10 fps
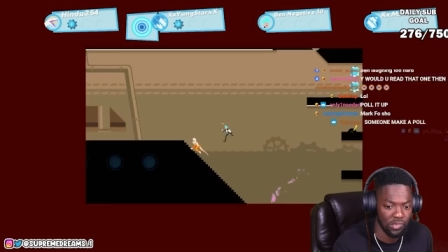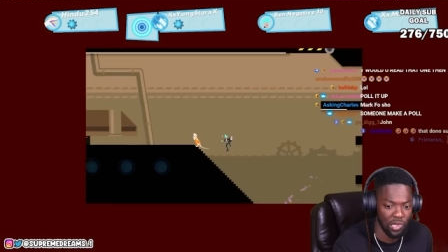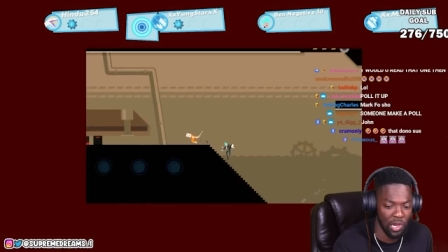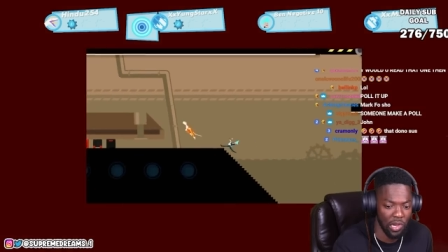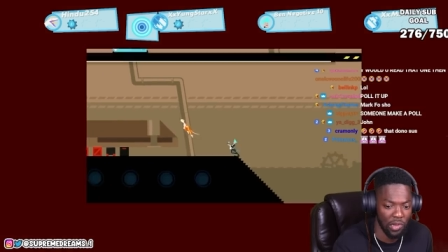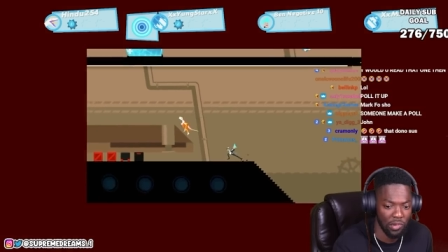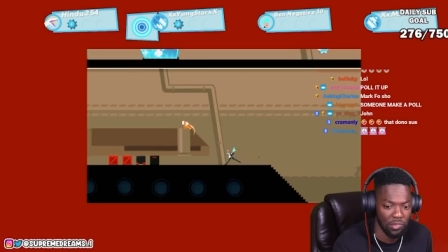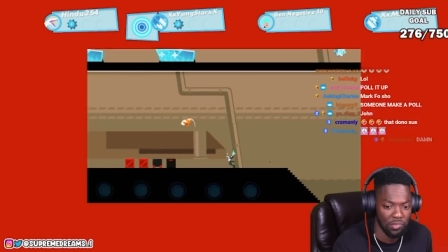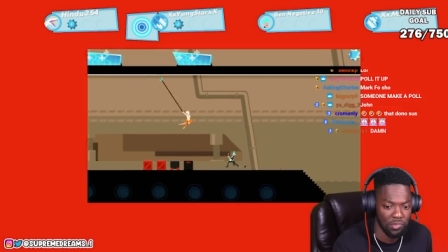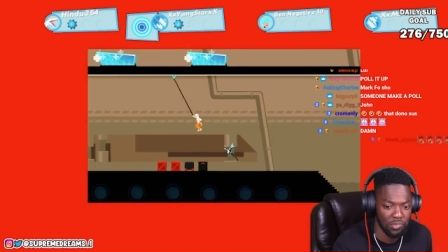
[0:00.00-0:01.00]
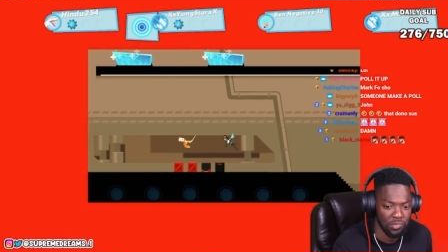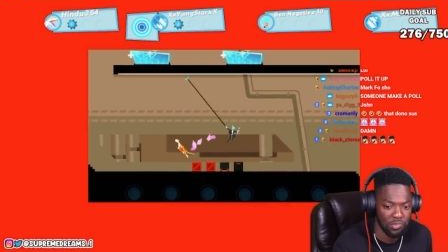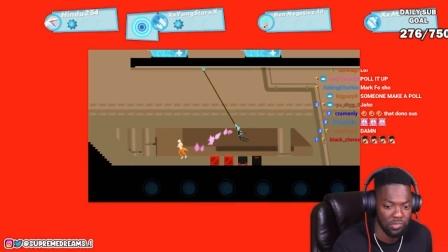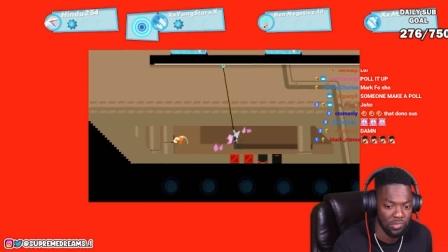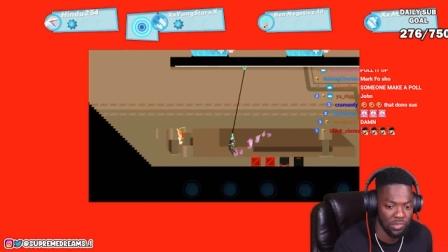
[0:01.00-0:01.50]
Nah. The stream broke?
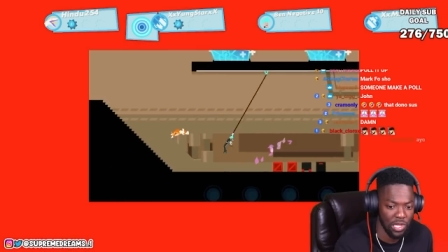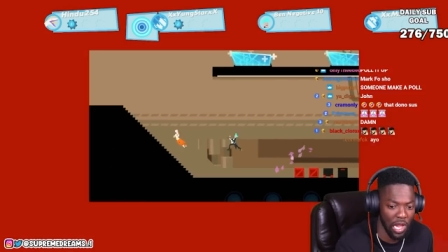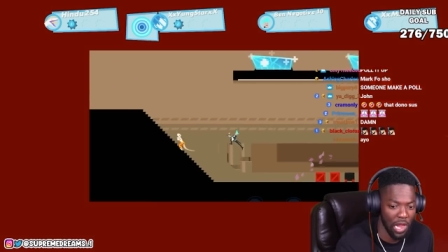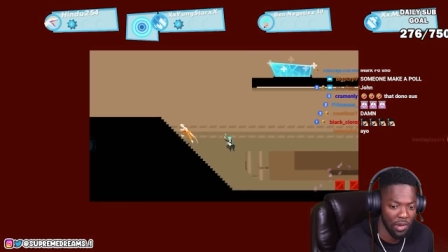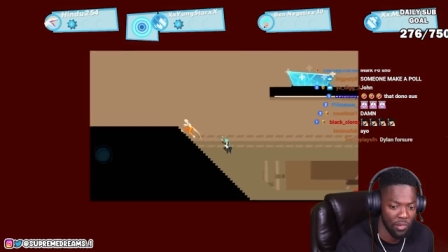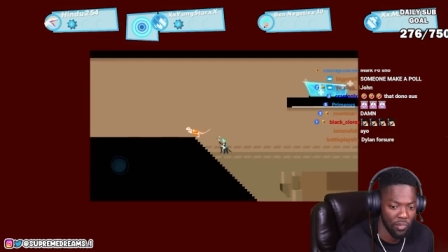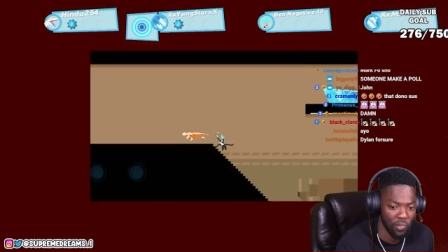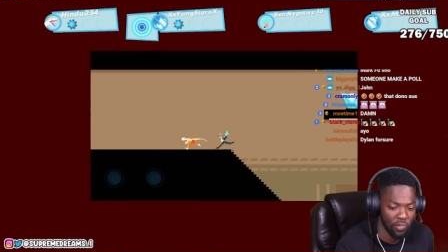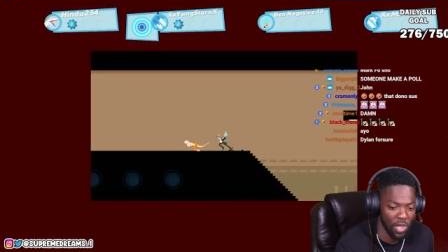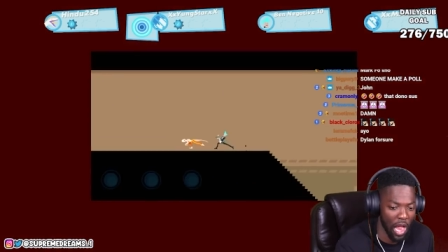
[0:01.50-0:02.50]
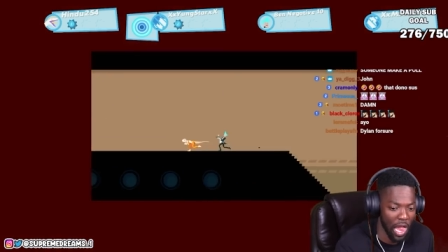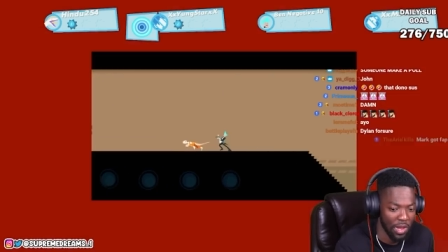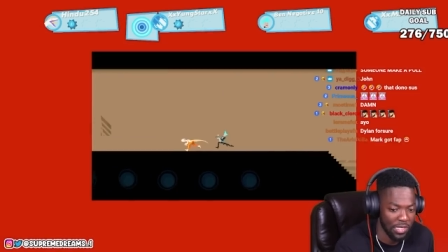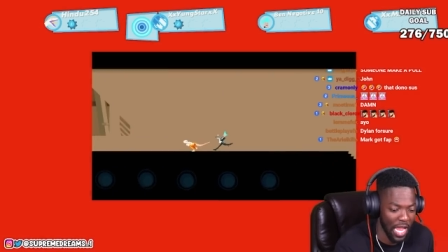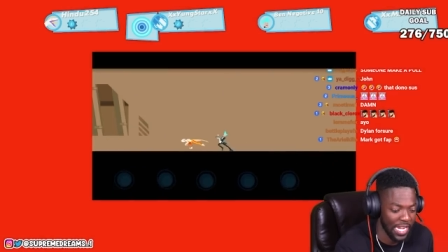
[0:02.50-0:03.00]
Nah. Nah. Nah, nah,
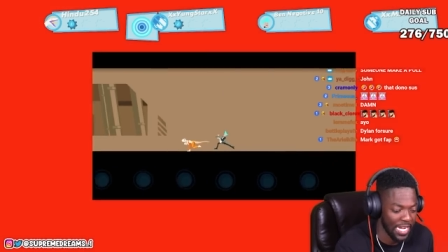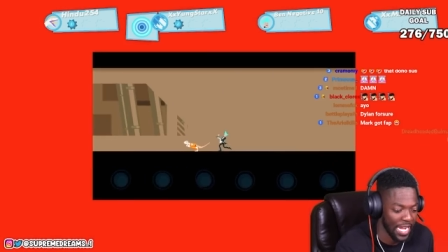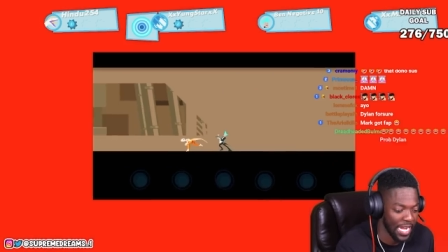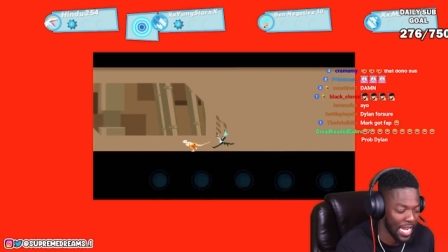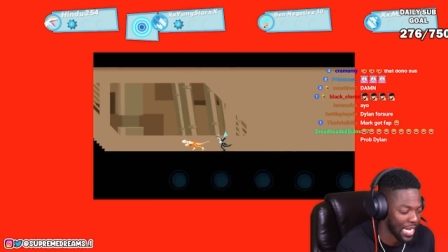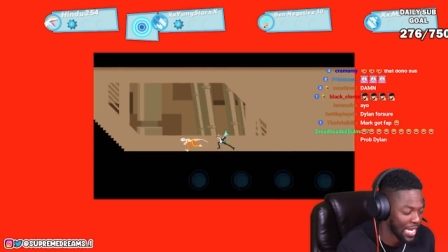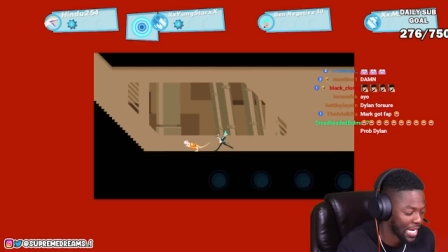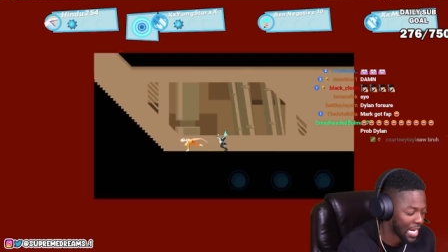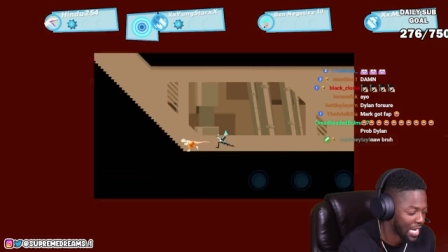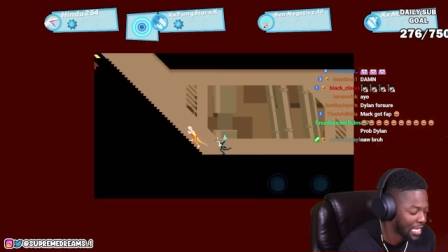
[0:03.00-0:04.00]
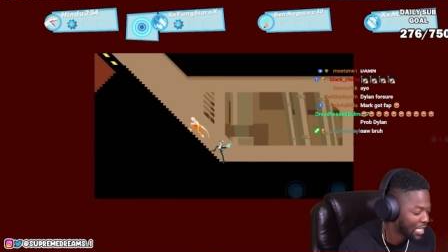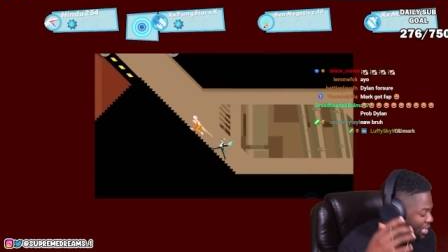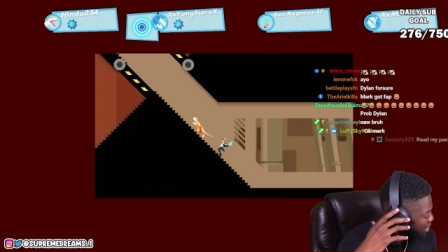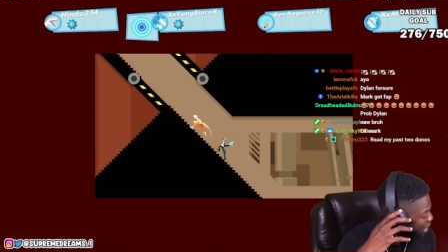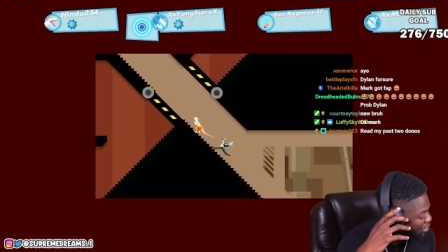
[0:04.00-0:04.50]
nah, nah, nah, nah,
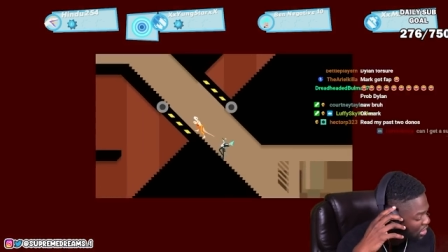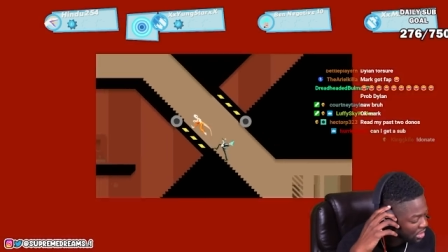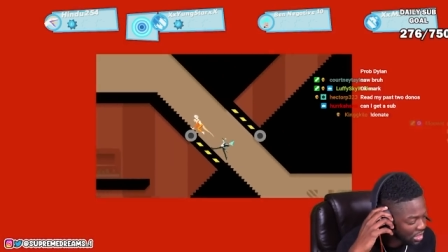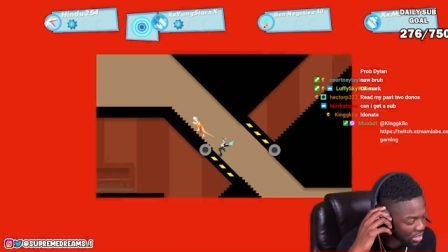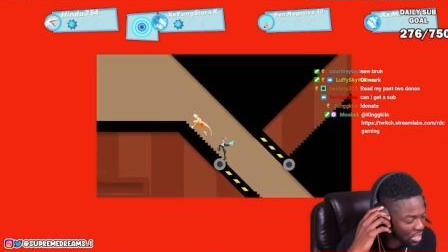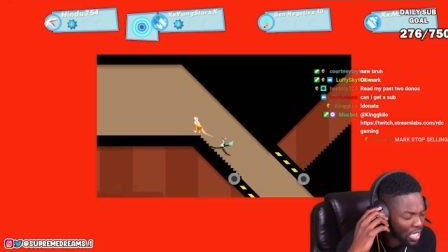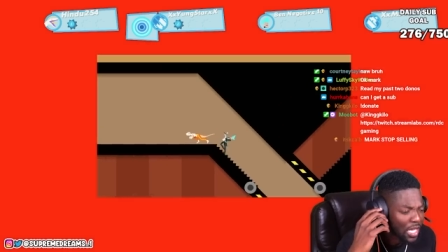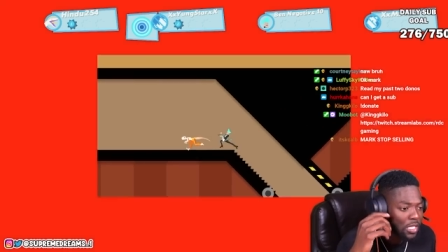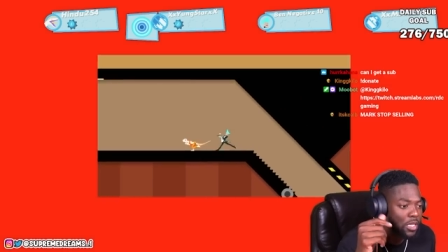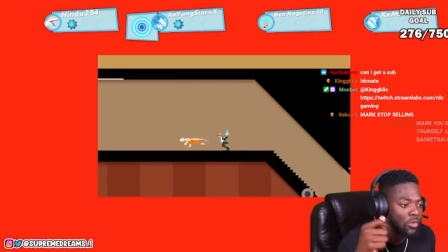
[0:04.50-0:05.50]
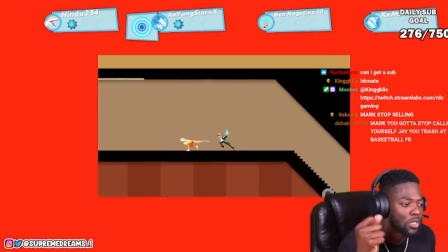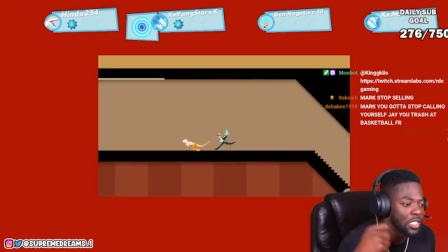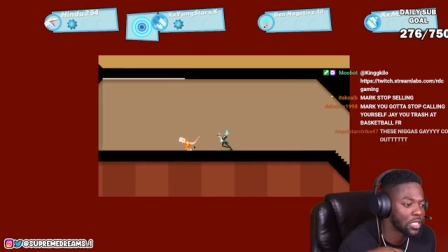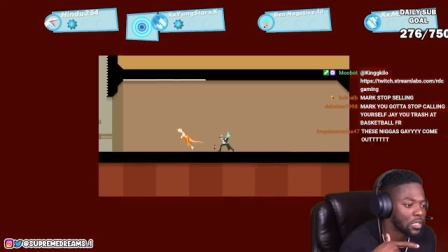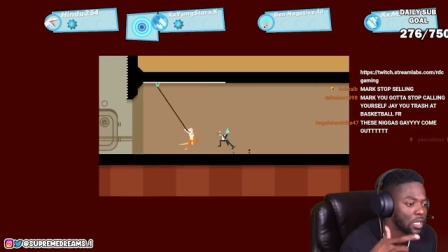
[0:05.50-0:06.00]
nah. Y'all don't listen to shit. Don't
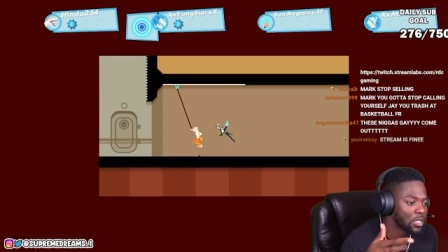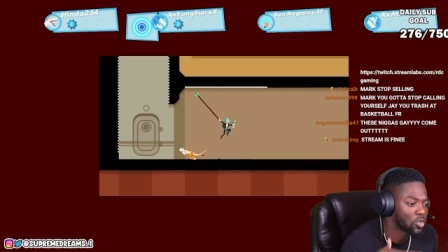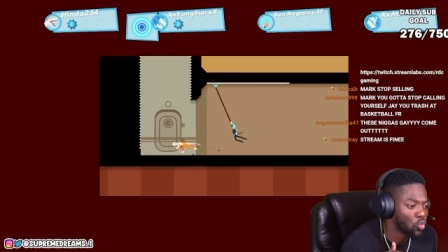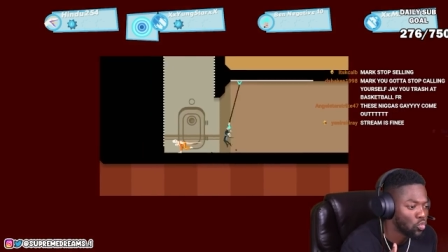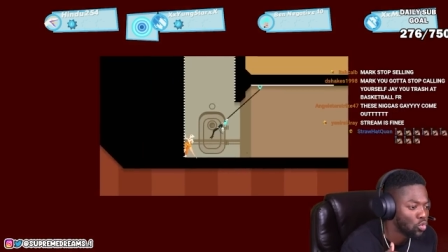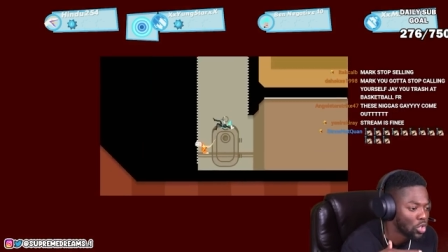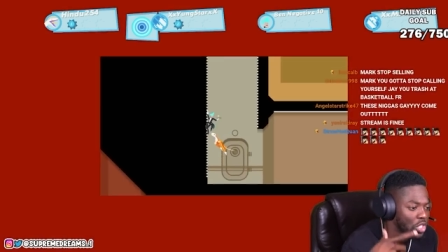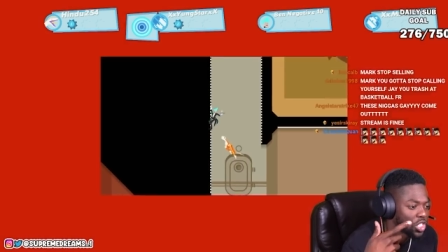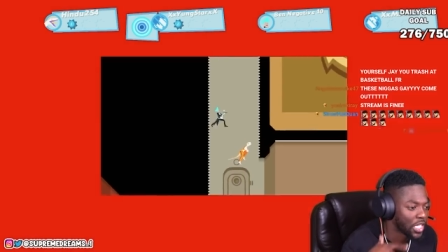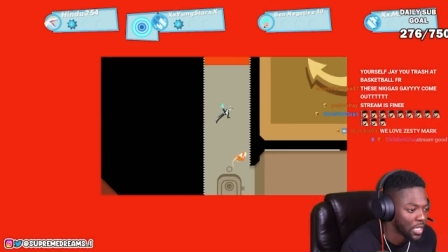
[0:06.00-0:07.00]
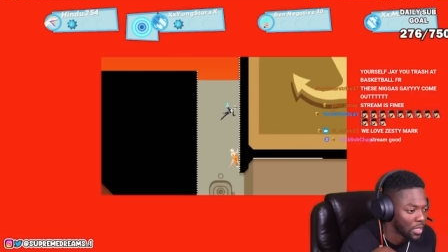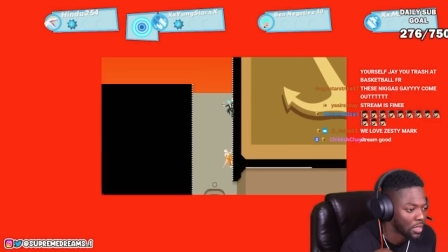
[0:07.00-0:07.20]
listen to shit.